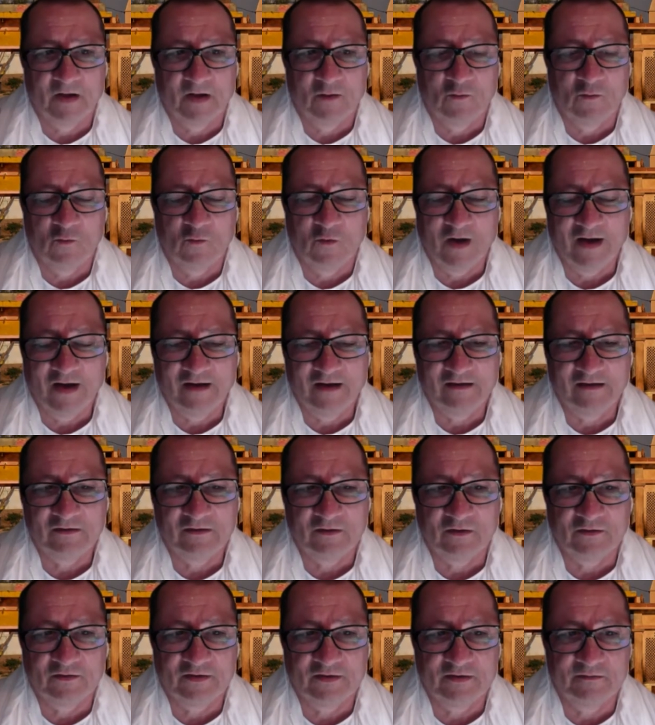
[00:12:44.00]
one
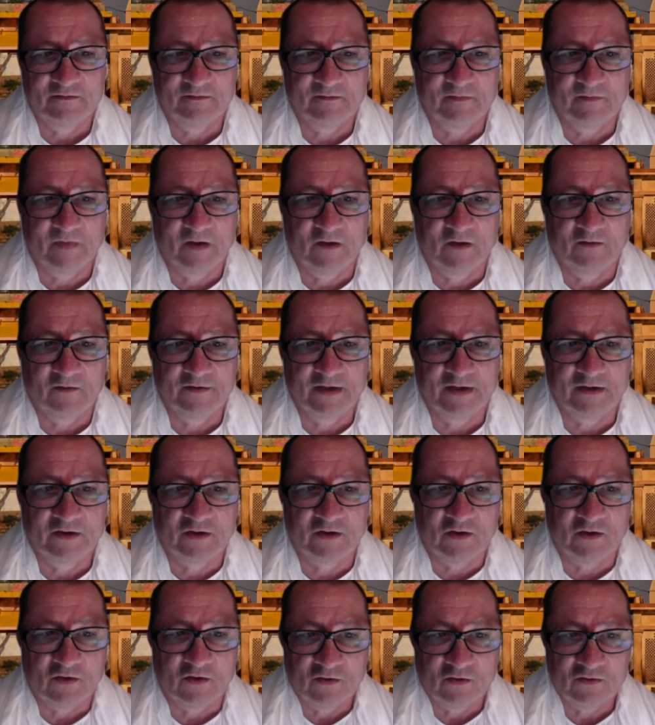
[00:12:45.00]
of the
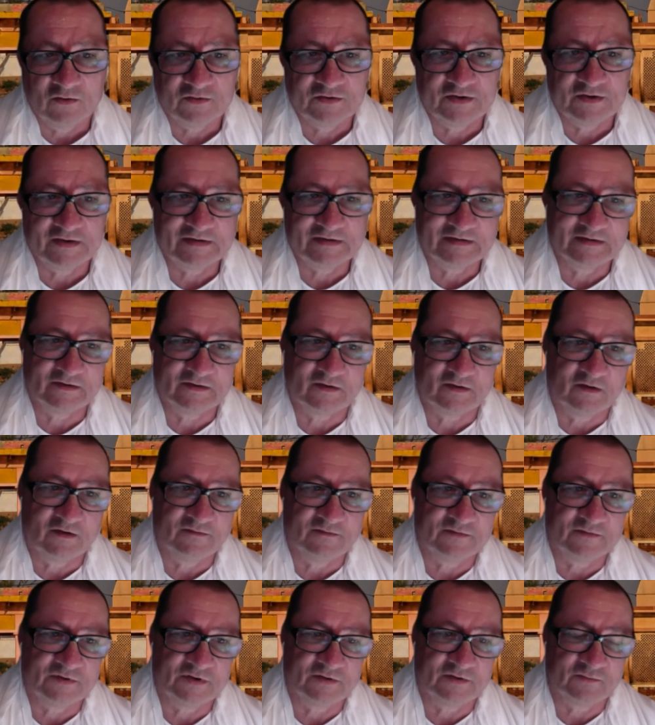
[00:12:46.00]
closest
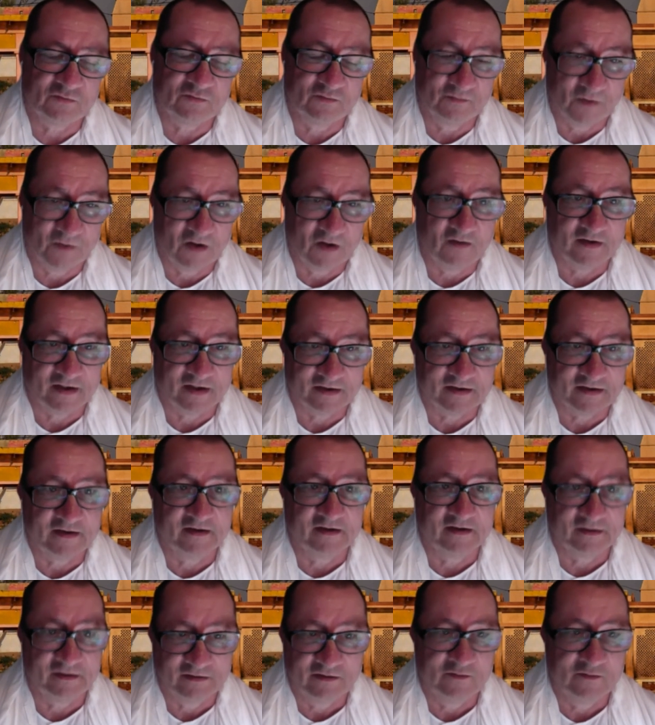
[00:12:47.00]
concept to
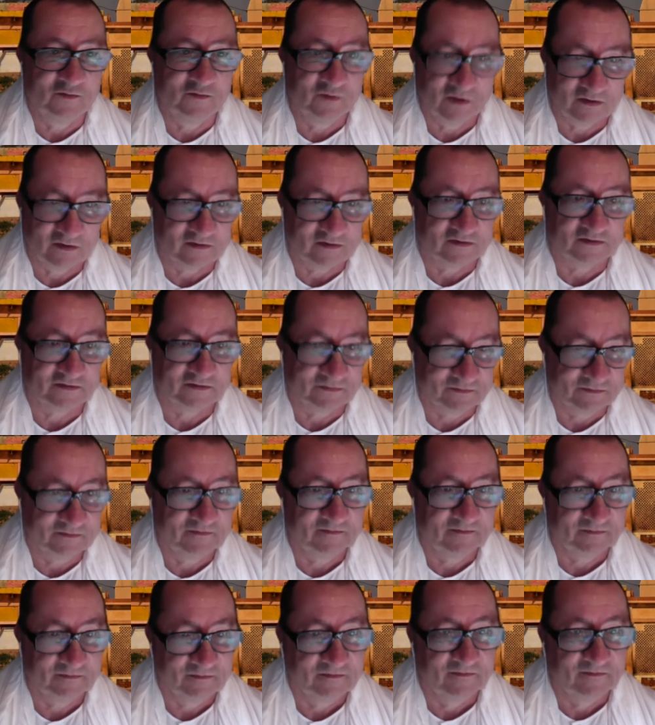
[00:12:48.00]
monarchy in the world,
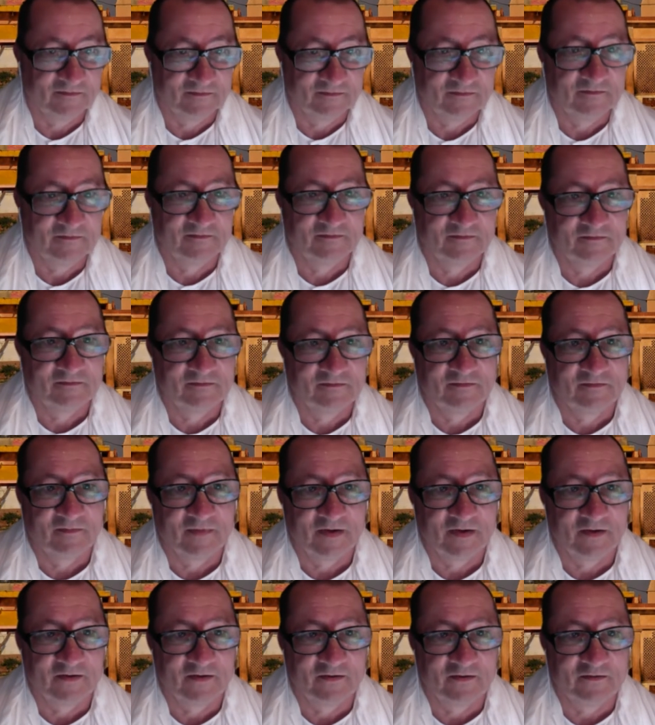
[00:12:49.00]

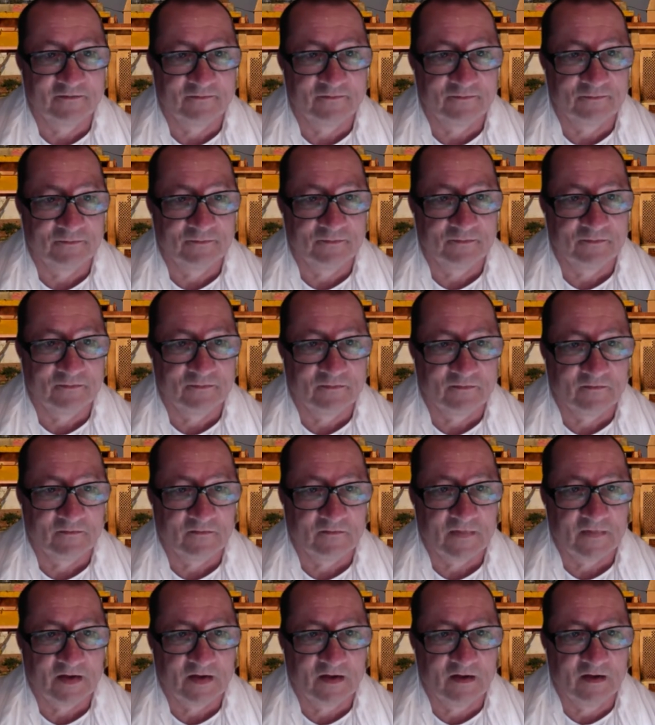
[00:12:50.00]
you know,
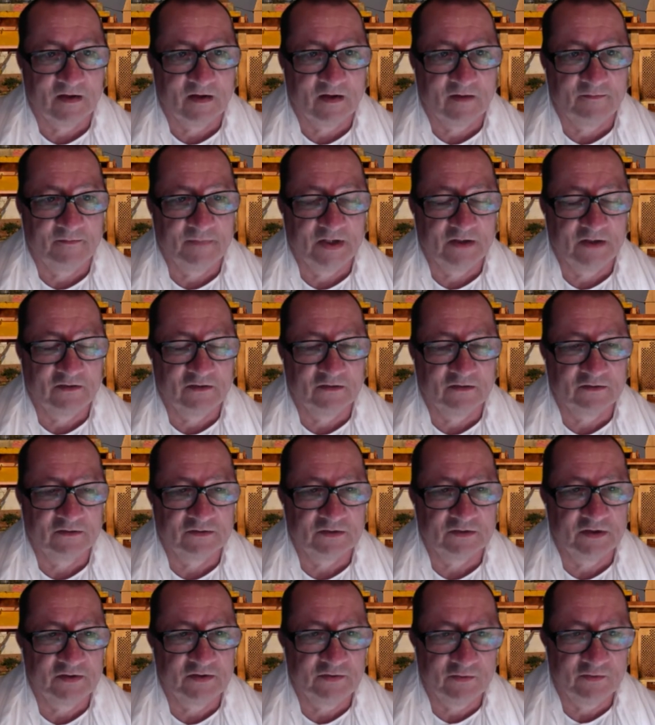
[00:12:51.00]
because
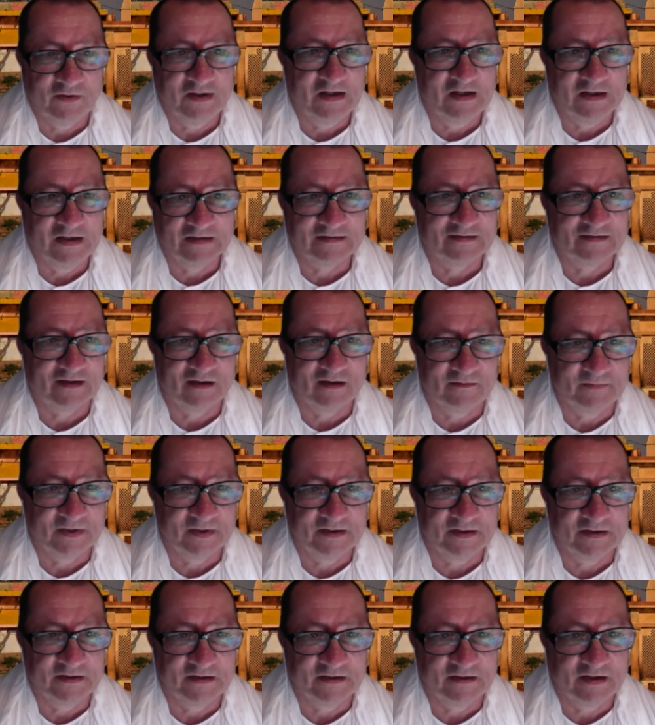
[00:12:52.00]
you elect
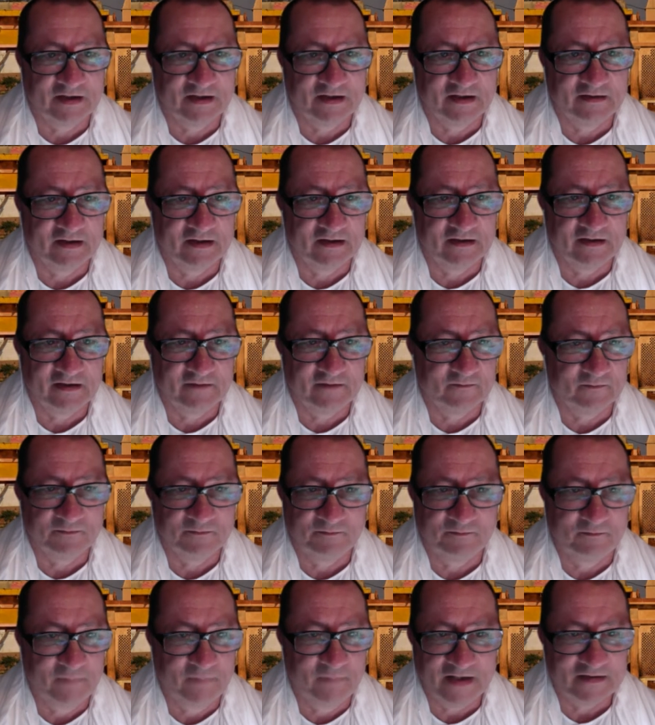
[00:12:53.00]
somebody and then
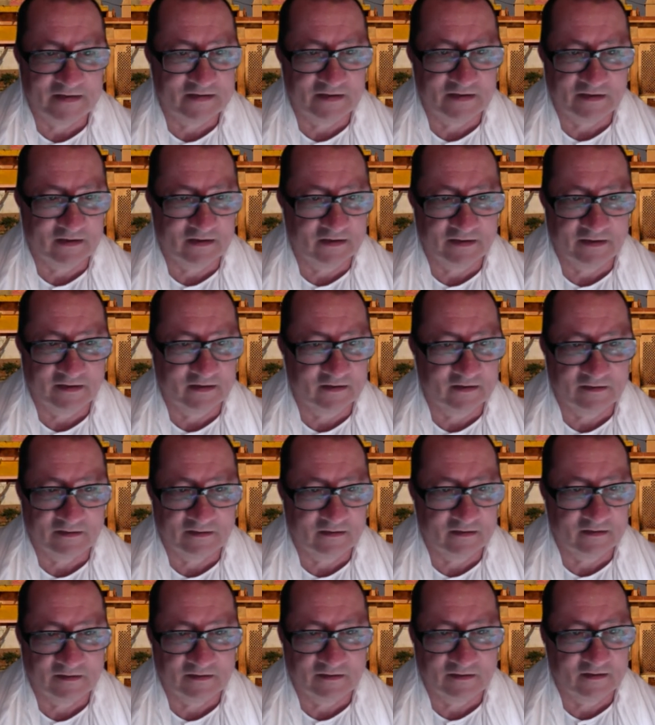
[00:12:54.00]
basically
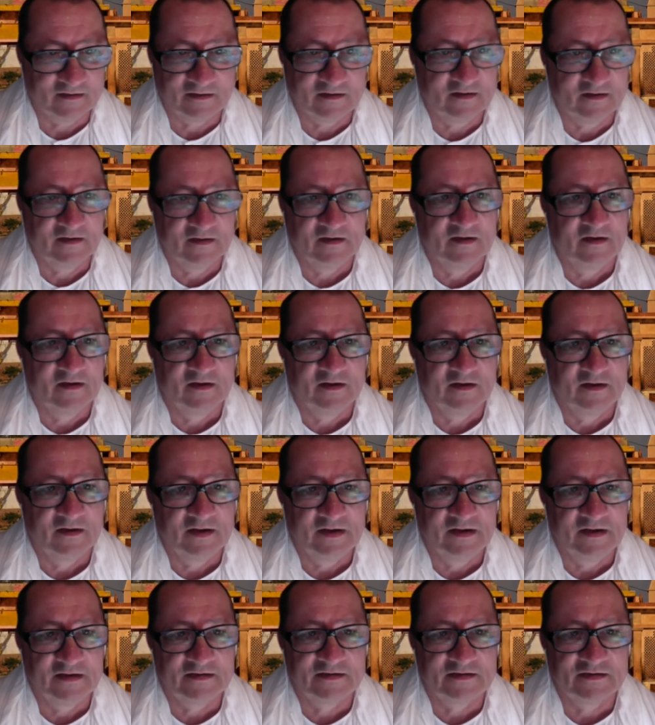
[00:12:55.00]

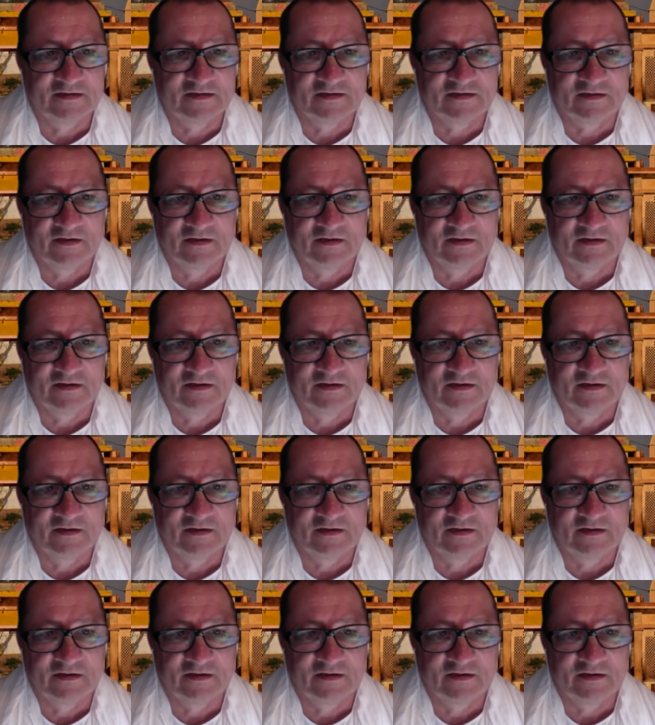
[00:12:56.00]
he is,